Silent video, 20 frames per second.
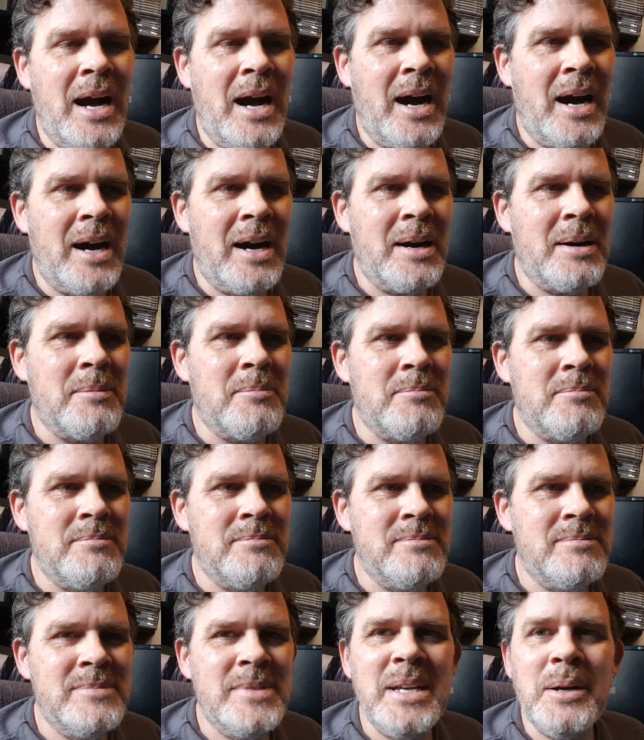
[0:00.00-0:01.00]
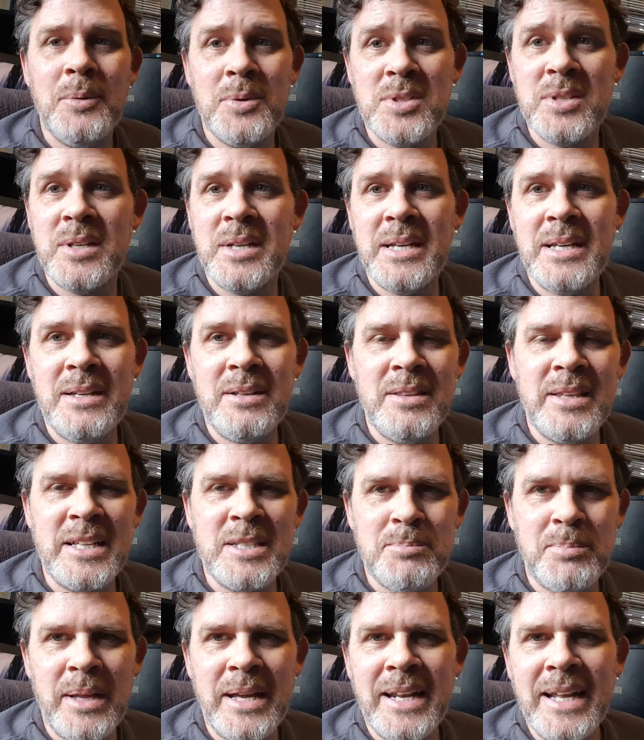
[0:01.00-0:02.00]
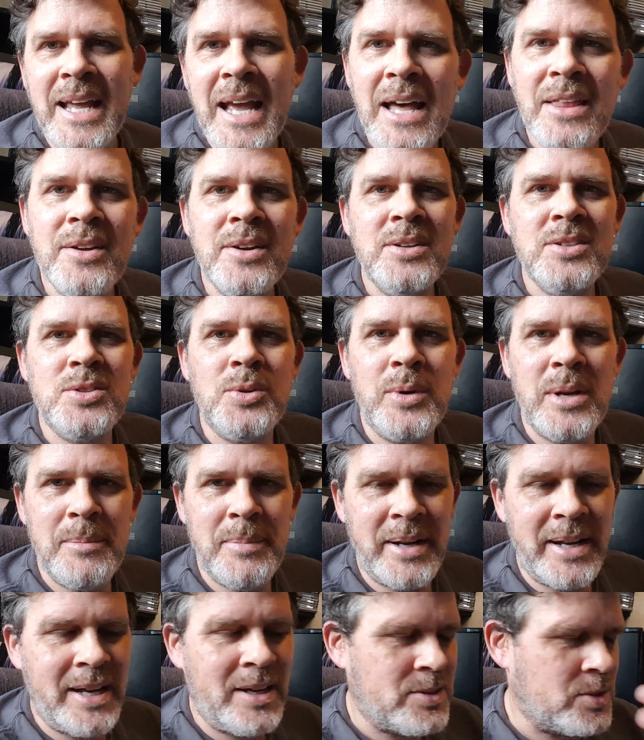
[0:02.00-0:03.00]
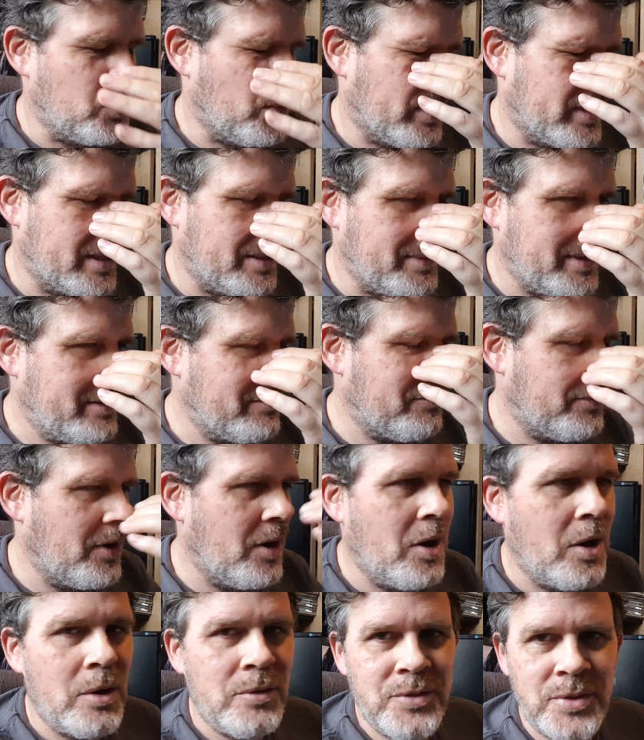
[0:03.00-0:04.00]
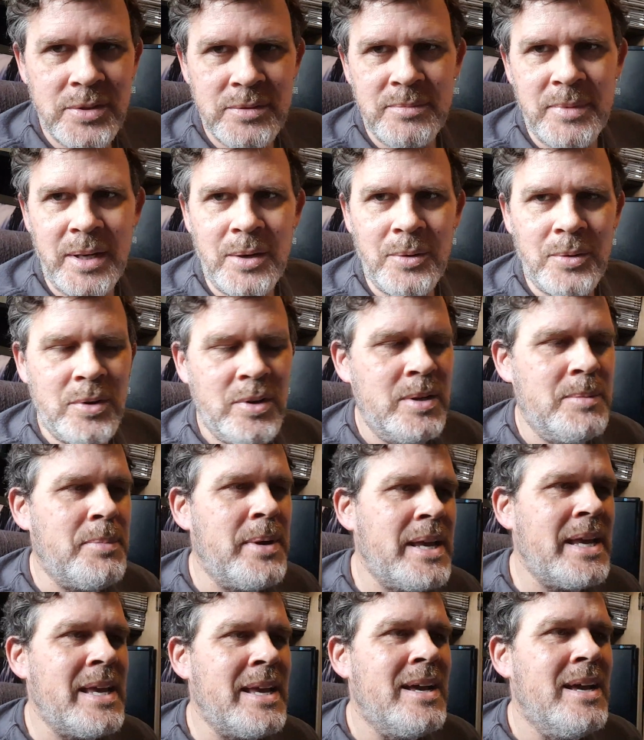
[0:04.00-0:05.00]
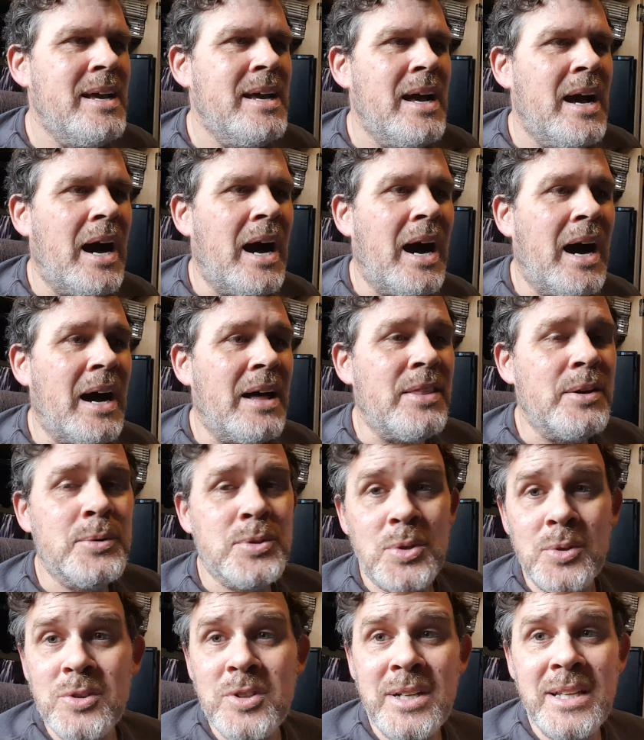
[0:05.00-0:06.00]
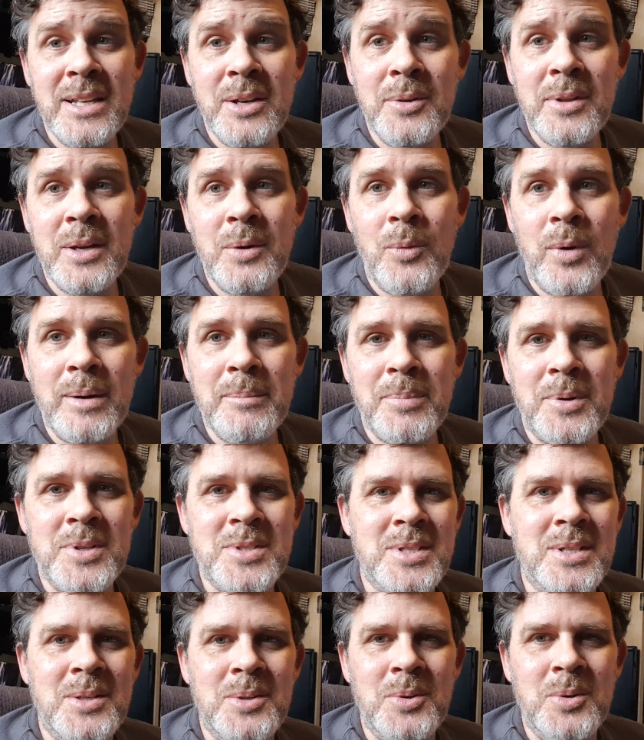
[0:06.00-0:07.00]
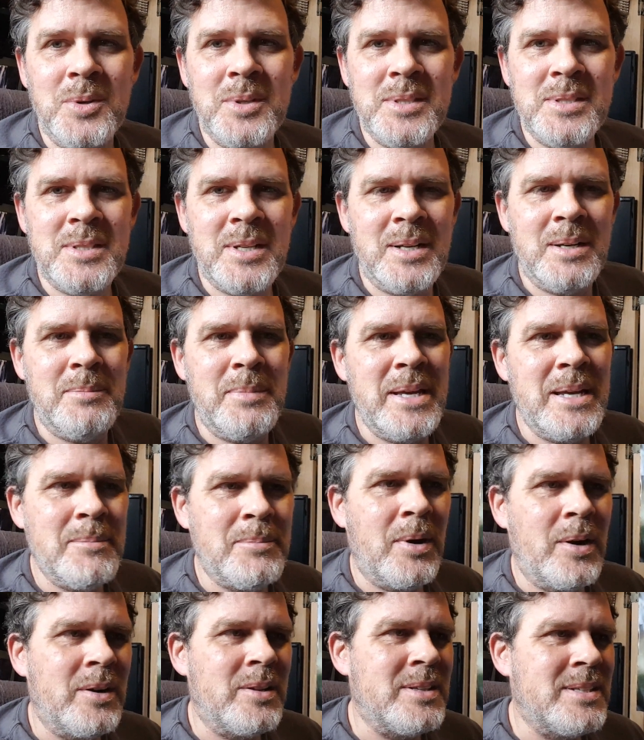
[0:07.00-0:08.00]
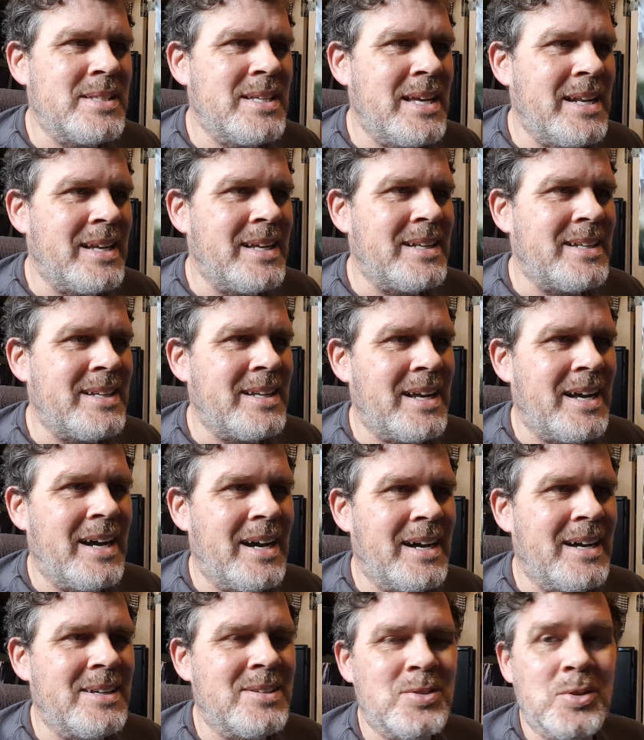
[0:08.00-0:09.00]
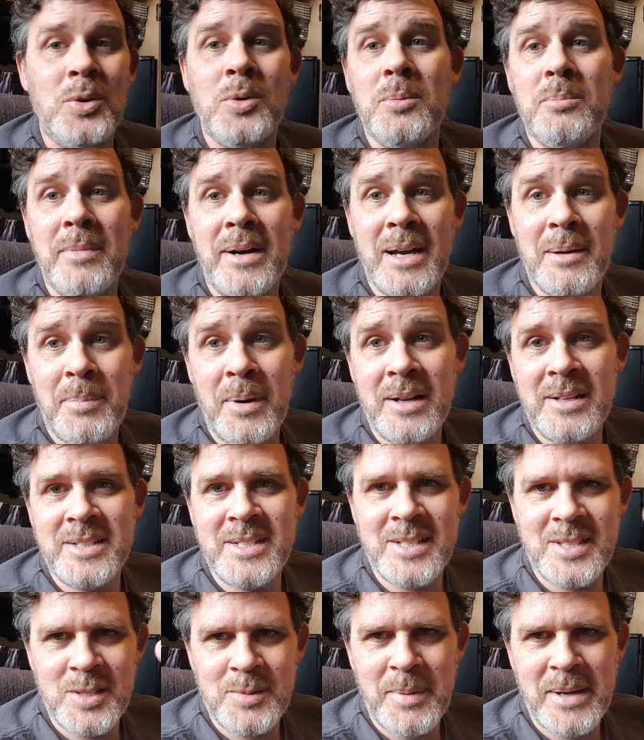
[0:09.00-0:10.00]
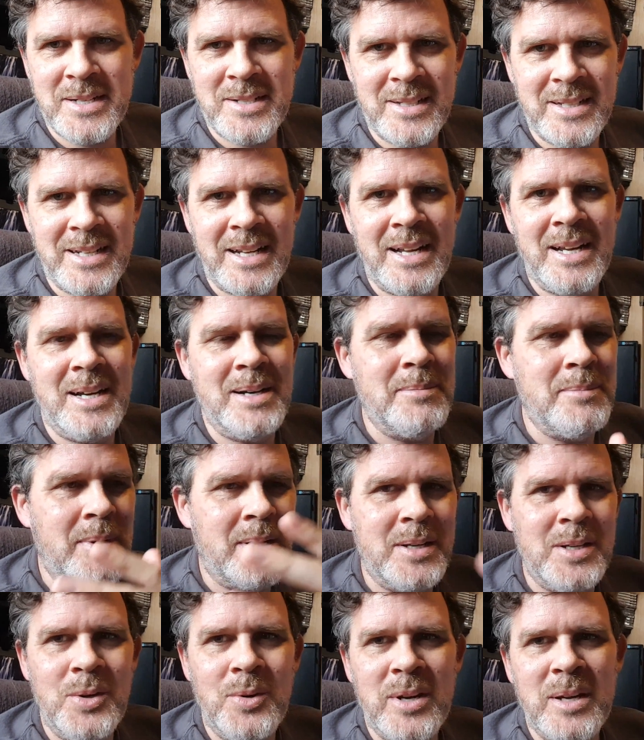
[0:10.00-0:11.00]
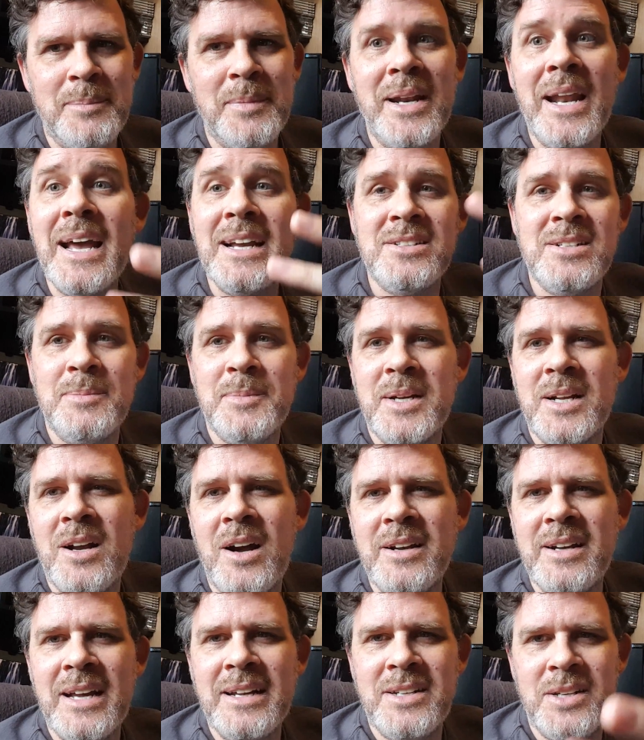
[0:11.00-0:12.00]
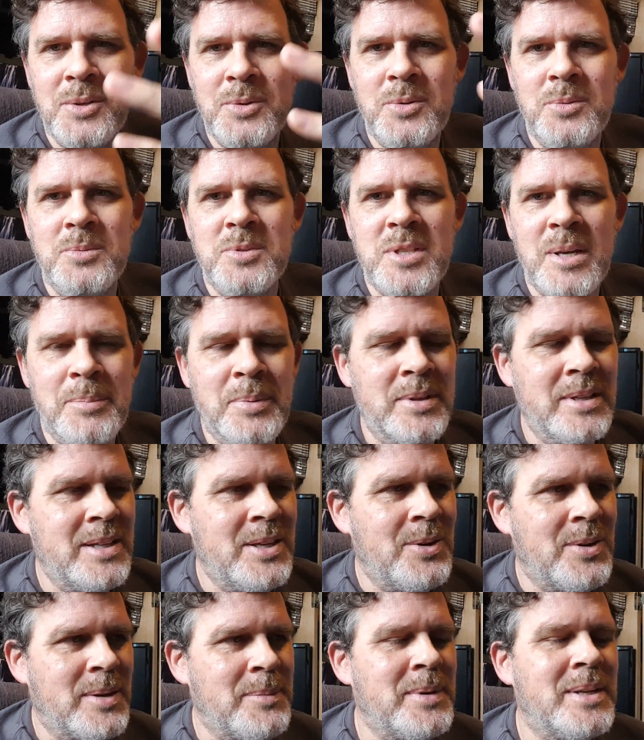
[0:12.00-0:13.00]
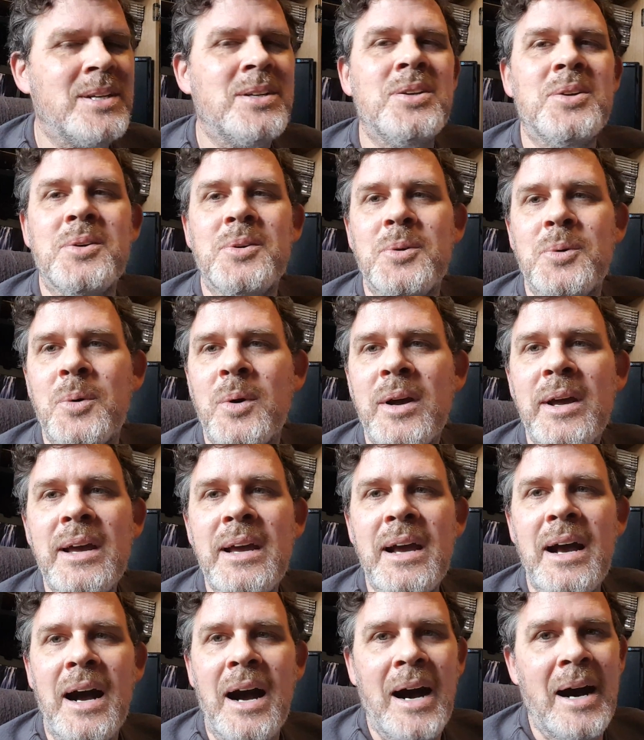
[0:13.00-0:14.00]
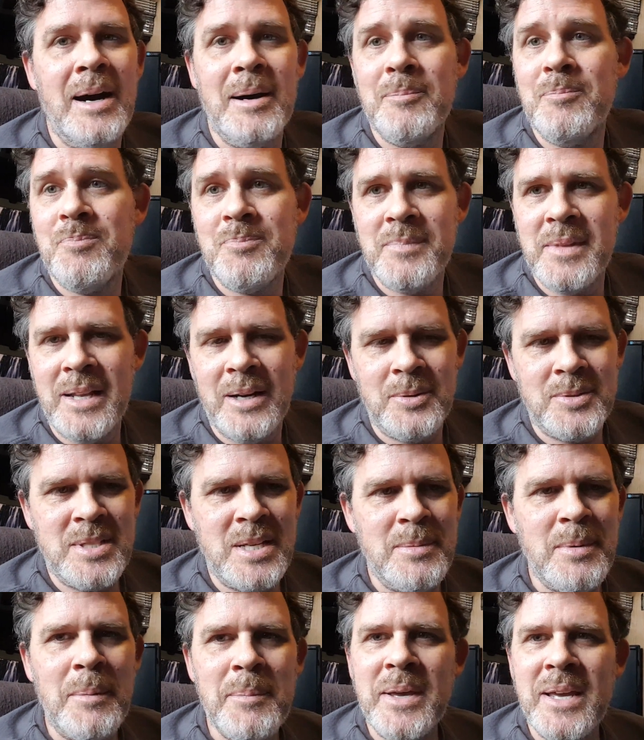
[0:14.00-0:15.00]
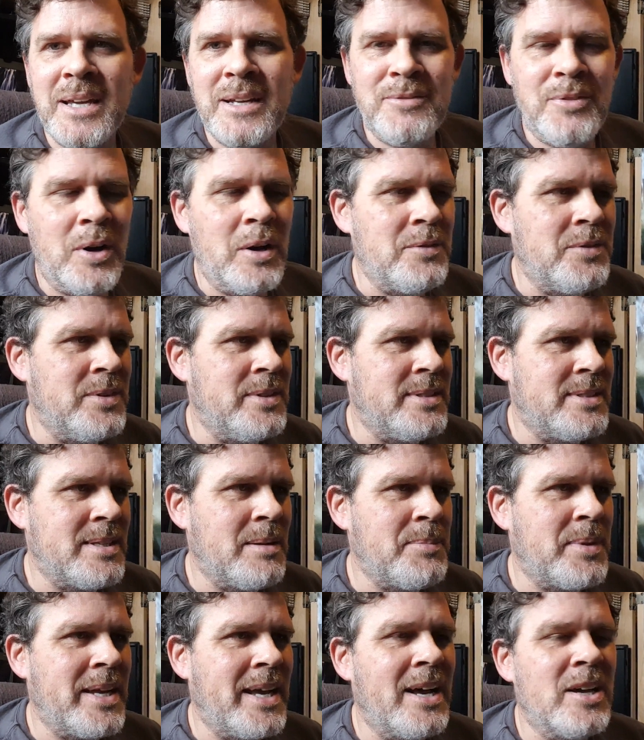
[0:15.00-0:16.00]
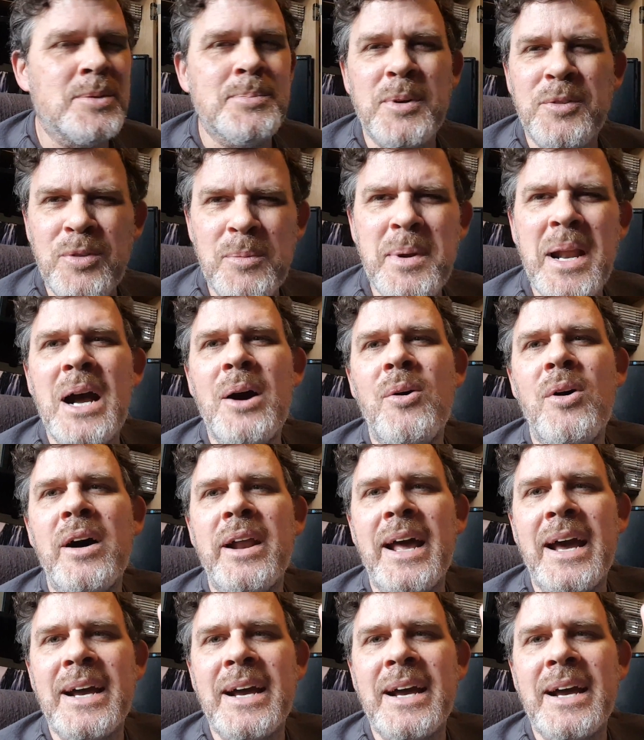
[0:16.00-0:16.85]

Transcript: It was a Let's Play Together, so anybody else who wanted to be involved, could be. There was really only one person who was being part of the Senate, so my apologies especially to him, Yoigman. Actually, I'm going to contact you separately, Yoigman, to see about being involved in something else. But from now on,